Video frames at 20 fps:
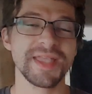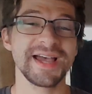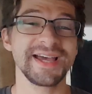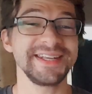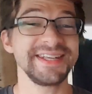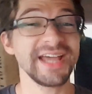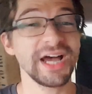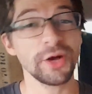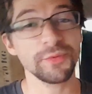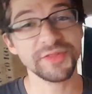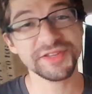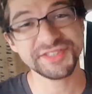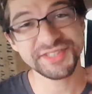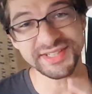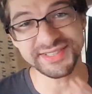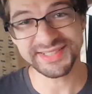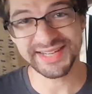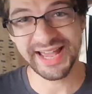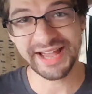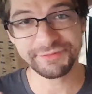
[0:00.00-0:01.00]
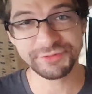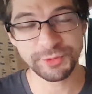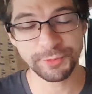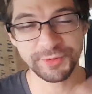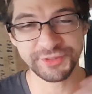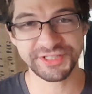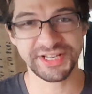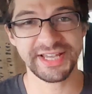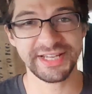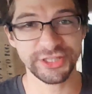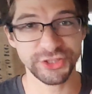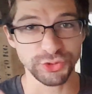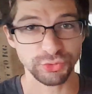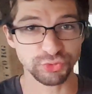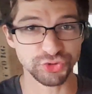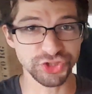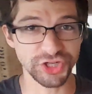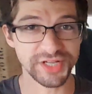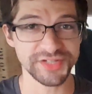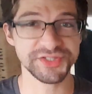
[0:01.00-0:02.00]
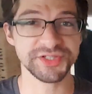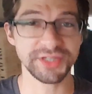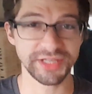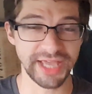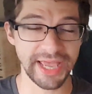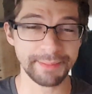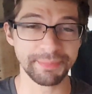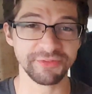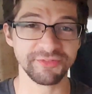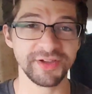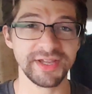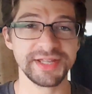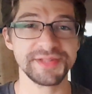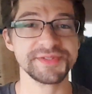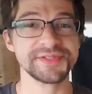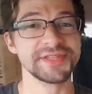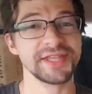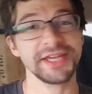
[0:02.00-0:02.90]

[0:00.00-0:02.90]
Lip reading: Now, this doesn't have to pertain to just camper vans.